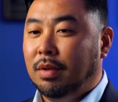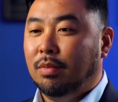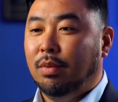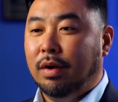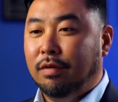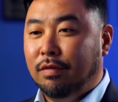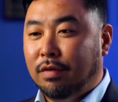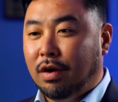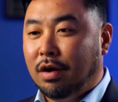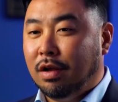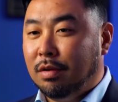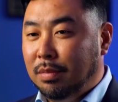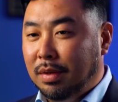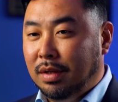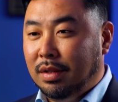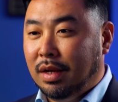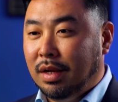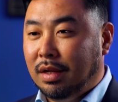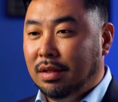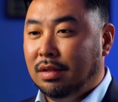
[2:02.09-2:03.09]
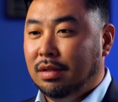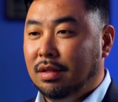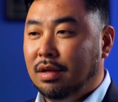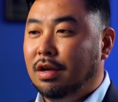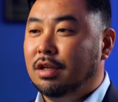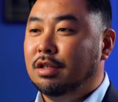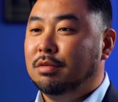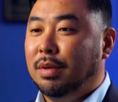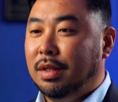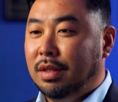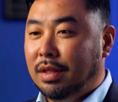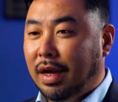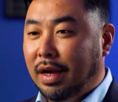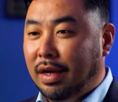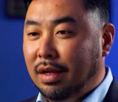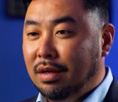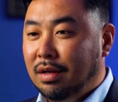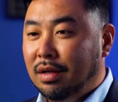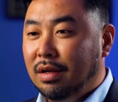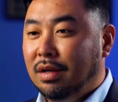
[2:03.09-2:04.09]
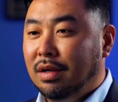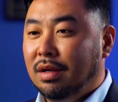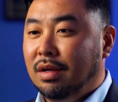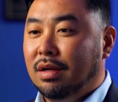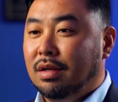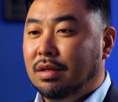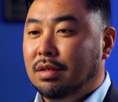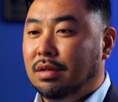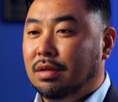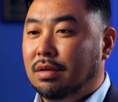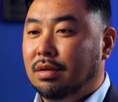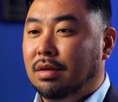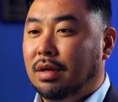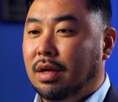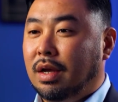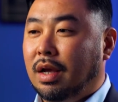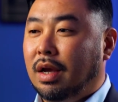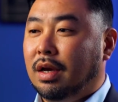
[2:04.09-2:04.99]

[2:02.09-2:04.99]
the wife called me that the husband died. So I